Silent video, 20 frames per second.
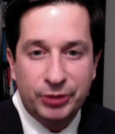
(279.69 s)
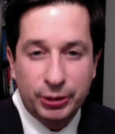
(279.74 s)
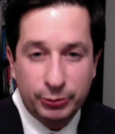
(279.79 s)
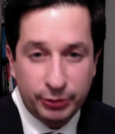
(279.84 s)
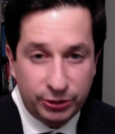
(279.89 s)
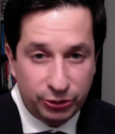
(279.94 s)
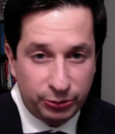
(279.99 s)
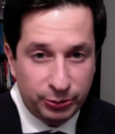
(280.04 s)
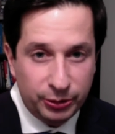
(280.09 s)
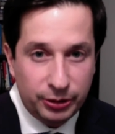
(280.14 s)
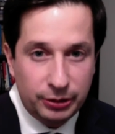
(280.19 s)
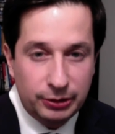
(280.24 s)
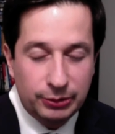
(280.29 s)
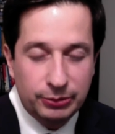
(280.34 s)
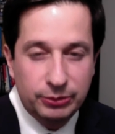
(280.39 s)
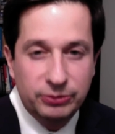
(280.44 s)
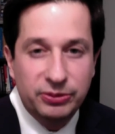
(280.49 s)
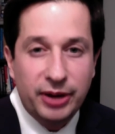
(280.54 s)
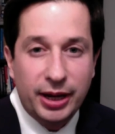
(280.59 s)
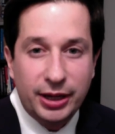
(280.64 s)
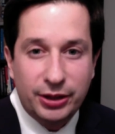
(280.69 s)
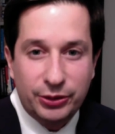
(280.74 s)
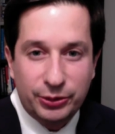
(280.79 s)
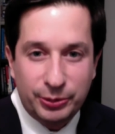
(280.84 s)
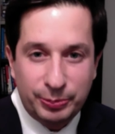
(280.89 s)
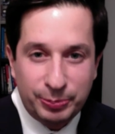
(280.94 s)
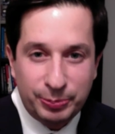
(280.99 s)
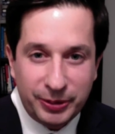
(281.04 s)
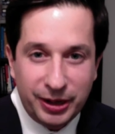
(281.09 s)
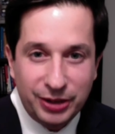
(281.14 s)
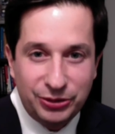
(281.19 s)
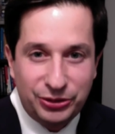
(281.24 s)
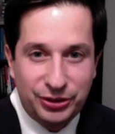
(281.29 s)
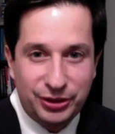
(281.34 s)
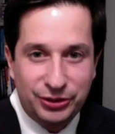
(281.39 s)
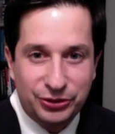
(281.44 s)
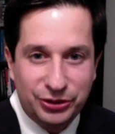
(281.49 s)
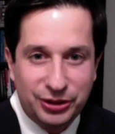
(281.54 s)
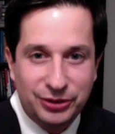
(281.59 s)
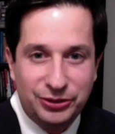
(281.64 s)
which were regular
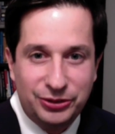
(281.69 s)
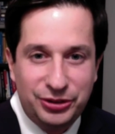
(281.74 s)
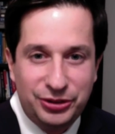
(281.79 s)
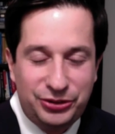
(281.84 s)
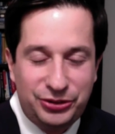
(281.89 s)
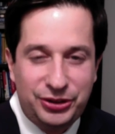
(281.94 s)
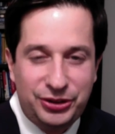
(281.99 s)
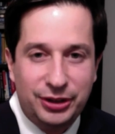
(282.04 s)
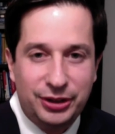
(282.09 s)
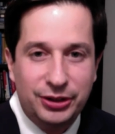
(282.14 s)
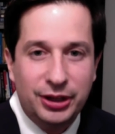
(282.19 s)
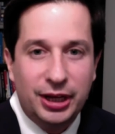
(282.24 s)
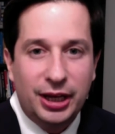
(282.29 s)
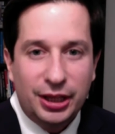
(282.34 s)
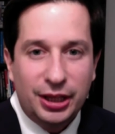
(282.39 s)
presidents, consistent.